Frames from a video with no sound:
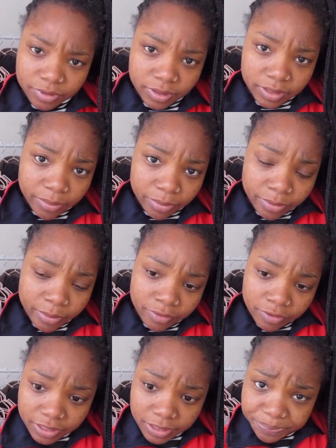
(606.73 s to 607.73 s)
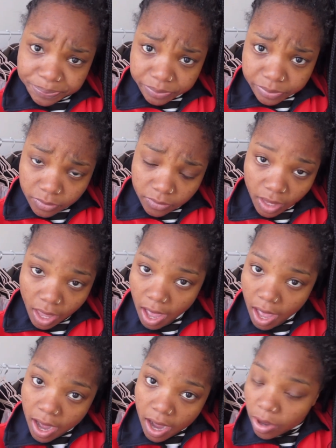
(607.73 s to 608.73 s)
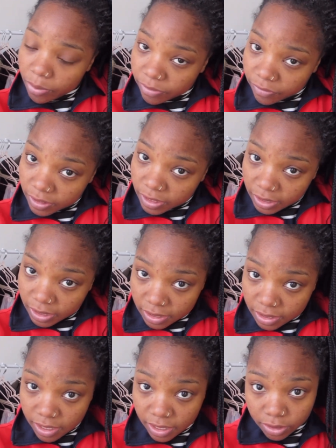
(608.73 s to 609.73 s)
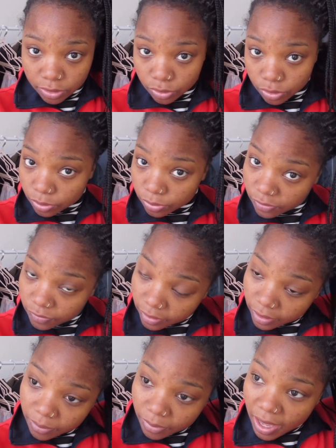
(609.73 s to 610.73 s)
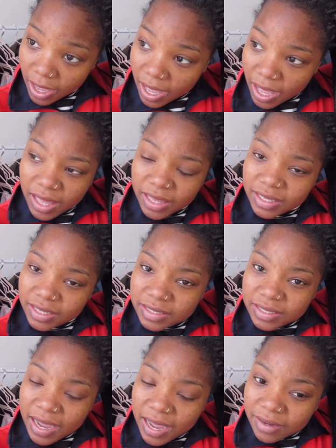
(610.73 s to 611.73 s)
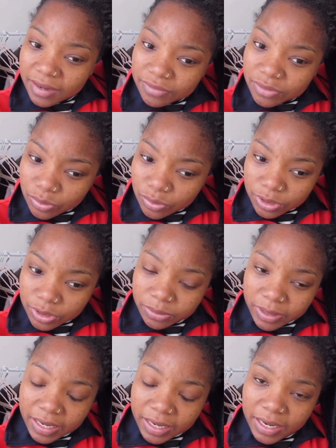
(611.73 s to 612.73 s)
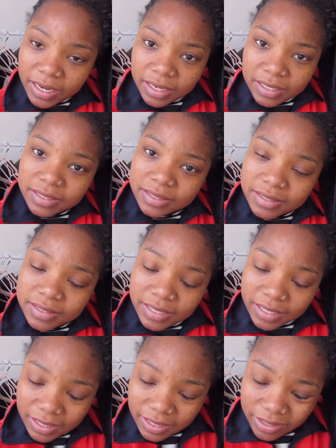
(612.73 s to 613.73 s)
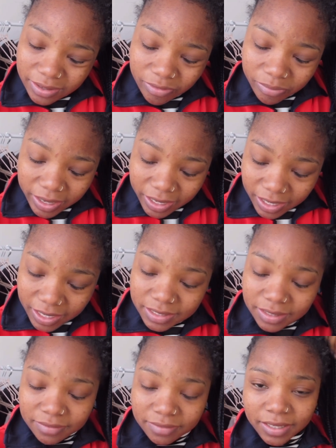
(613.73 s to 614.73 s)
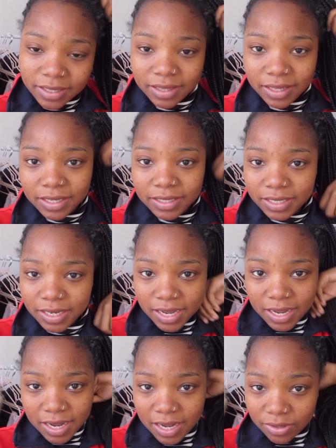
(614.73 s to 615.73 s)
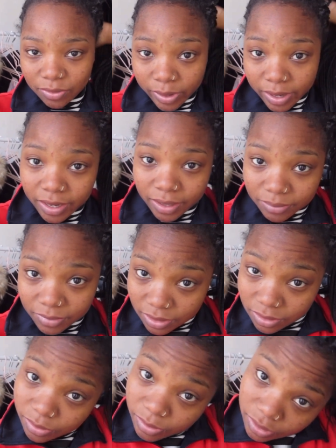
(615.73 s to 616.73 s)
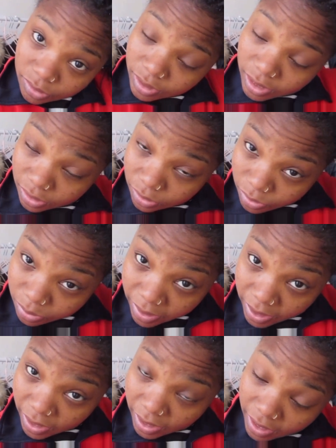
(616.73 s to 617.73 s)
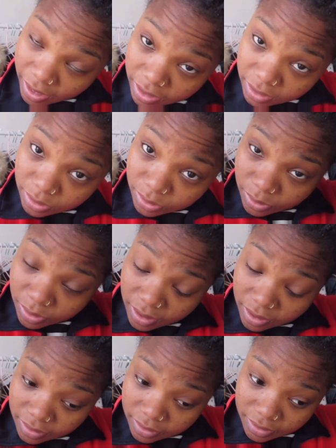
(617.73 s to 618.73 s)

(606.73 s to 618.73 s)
what's up with my voice I've been feeling lazy like to remove them and then I have to wash my hair, so taking care of my hair, stuff like that. And where I am, there's nobody who can do my hair, so oh,